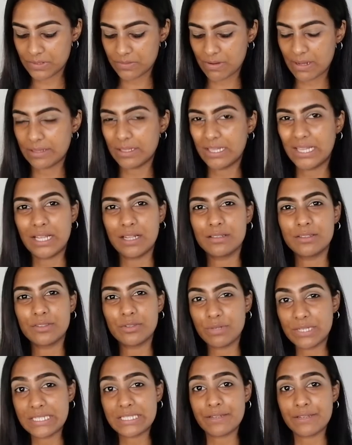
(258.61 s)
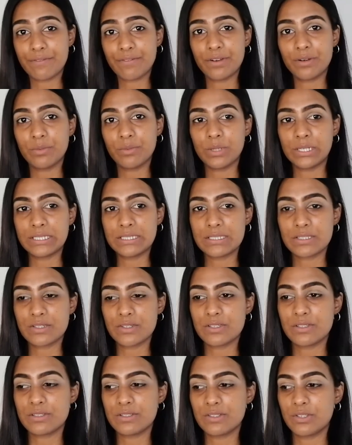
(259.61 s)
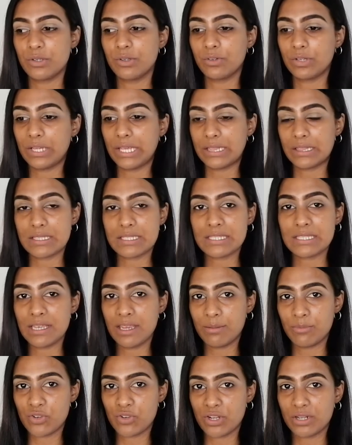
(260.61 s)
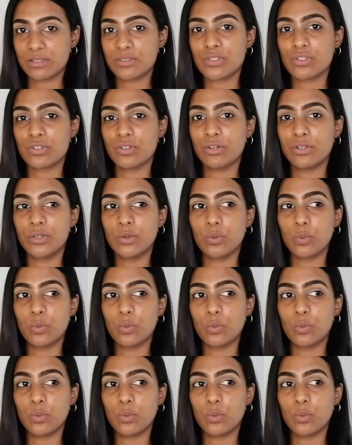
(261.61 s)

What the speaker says: rather than 3 different ones, because you're in the same drugstore,